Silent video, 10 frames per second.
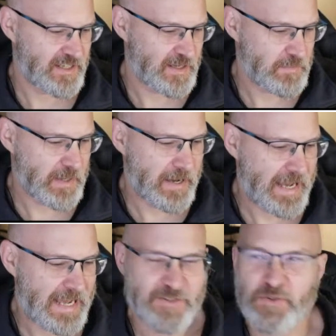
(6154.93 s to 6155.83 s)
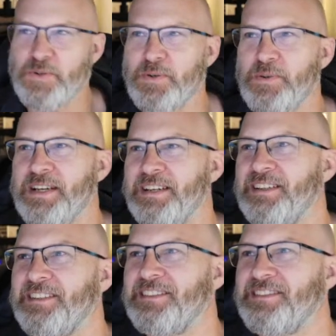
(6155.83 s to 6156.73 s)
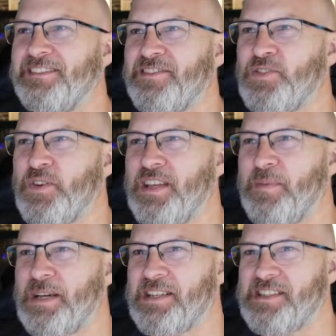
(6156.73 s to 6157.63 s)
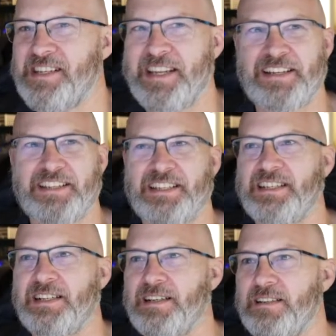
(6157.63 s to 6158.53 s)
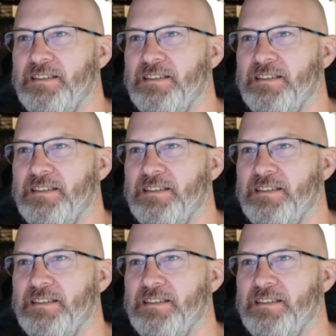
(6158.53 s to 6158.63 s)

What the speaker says: bye-bye, dude. Throw that magazine out of the car.